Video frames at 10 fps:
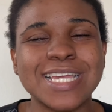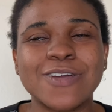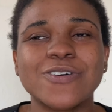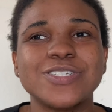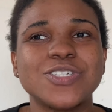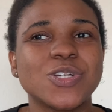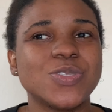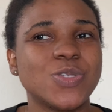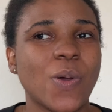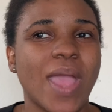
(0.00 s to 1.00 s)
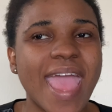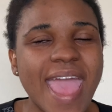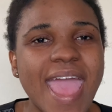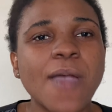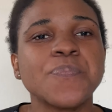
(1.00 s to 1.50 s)
It conditions your
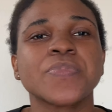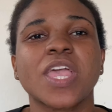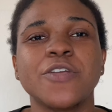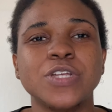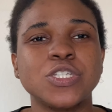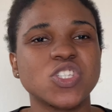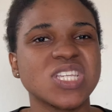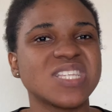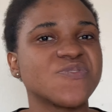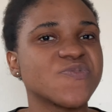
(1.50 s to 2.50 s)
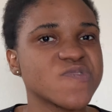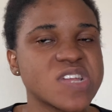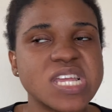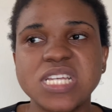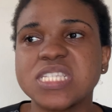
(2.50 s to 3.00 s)
hair, it reduces
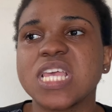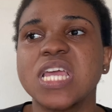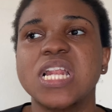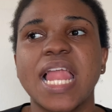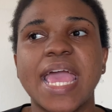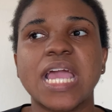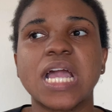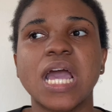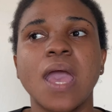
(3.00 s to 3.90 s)
frizz, it like